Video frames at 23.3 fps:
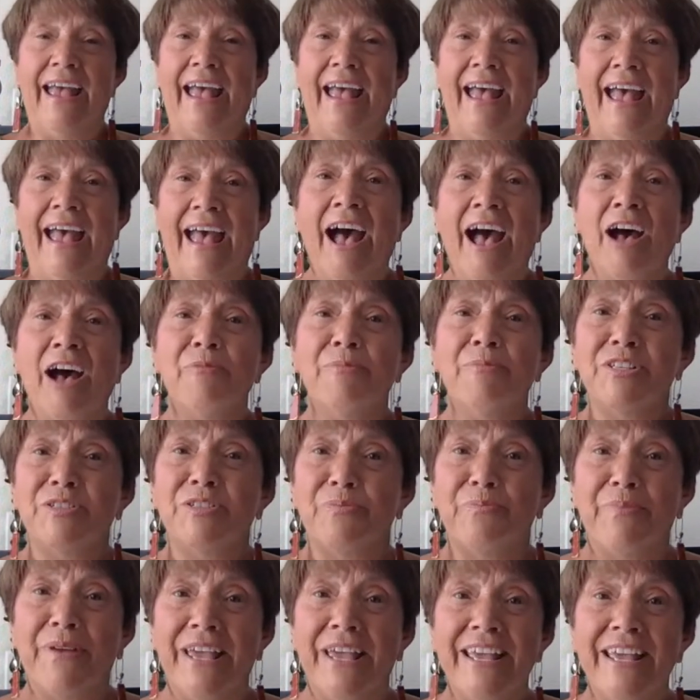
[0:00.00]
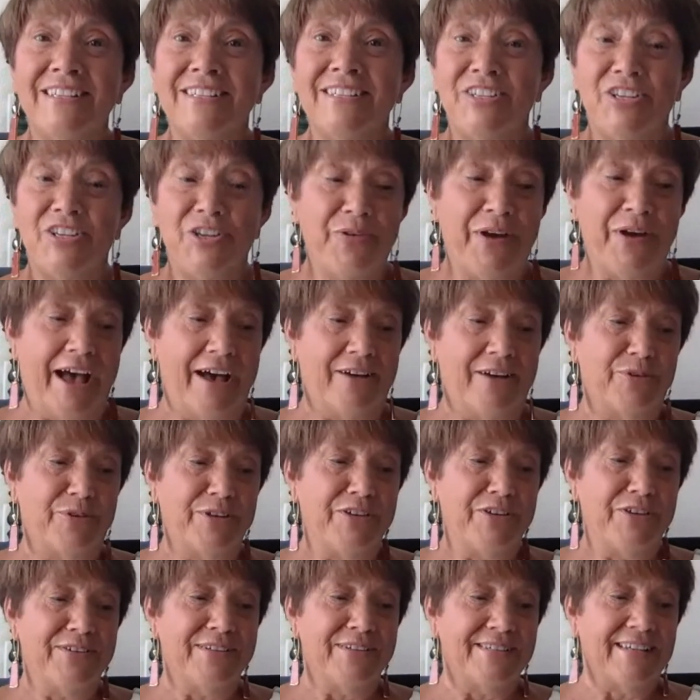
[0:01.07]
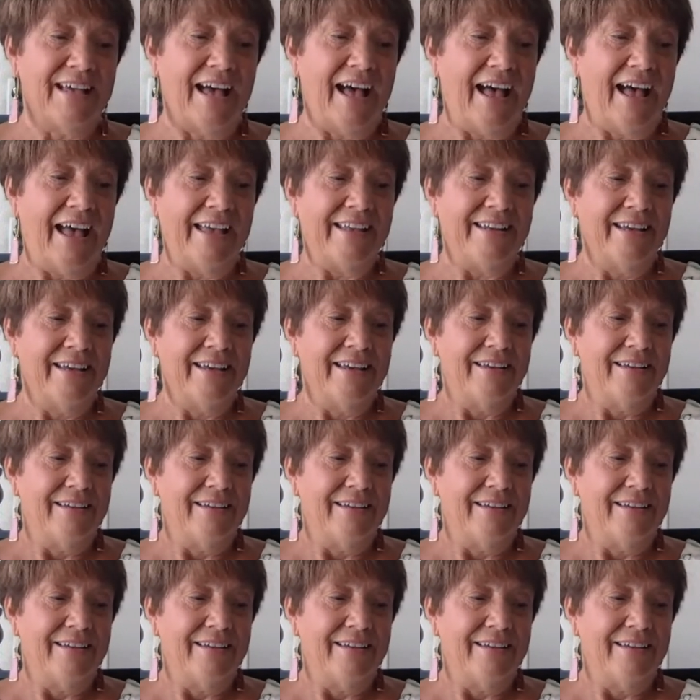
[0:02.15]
How much peace do you have when you decide